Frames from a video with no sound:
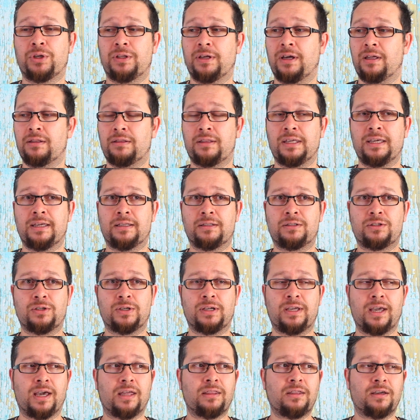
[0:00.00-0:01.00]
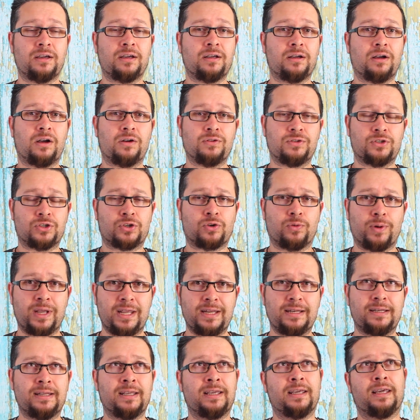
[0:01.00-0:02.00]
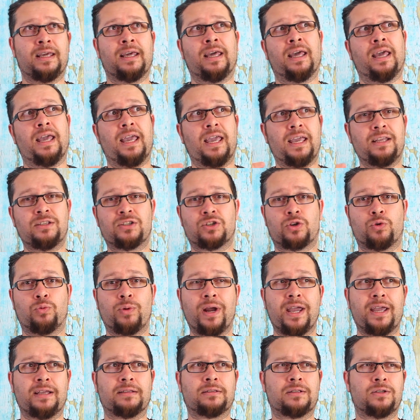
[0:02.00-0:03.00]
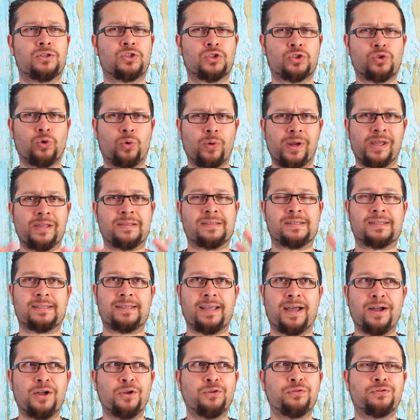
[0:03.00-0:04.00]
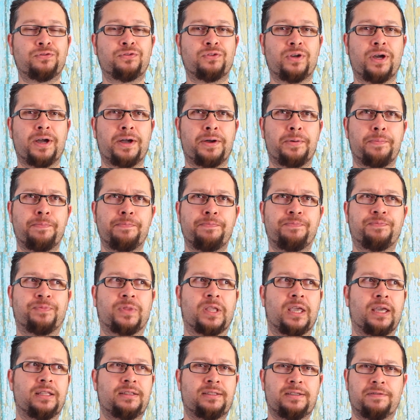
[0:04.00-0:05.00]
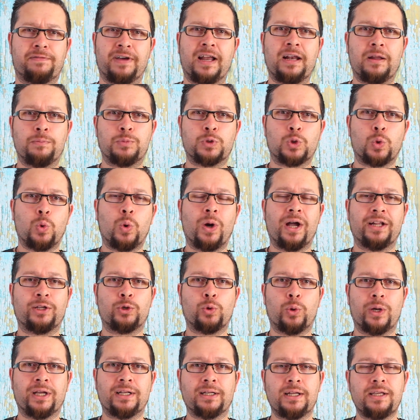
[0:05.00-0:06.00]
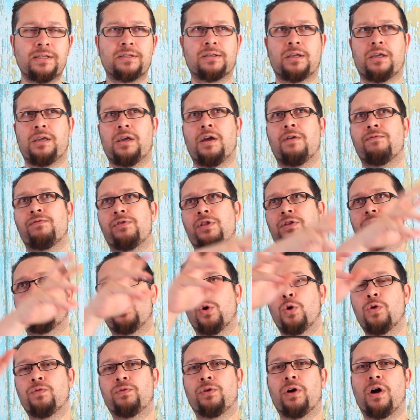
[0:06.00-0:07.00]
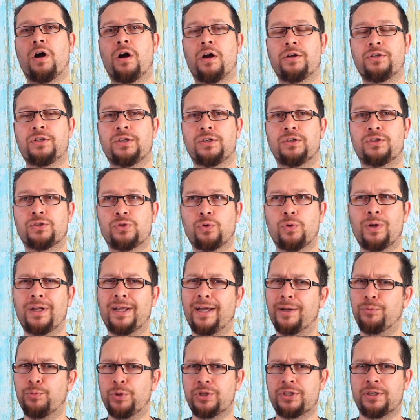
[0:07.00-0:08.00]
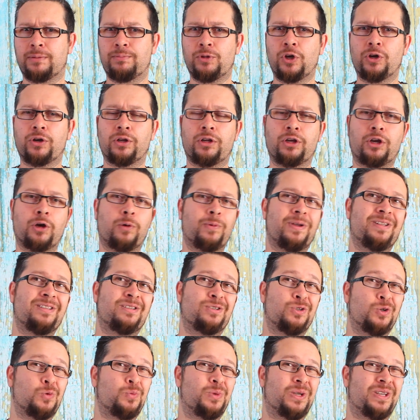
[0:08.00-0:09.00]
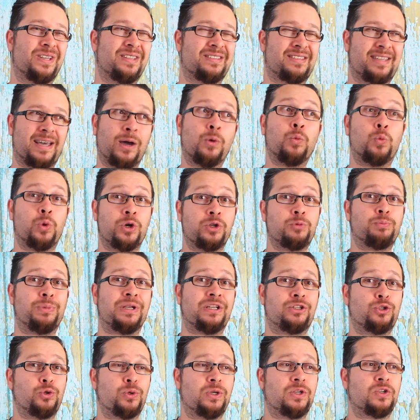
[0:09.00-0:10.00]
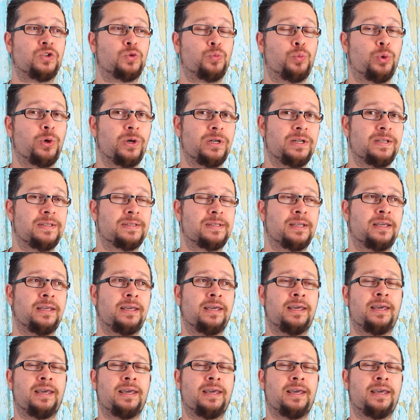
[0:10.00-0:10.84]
But I think together on screen, it's great. The story itself develops quite quickly. So you have this overarching storyline, which I'm not going to go into because that would be doing spoilers.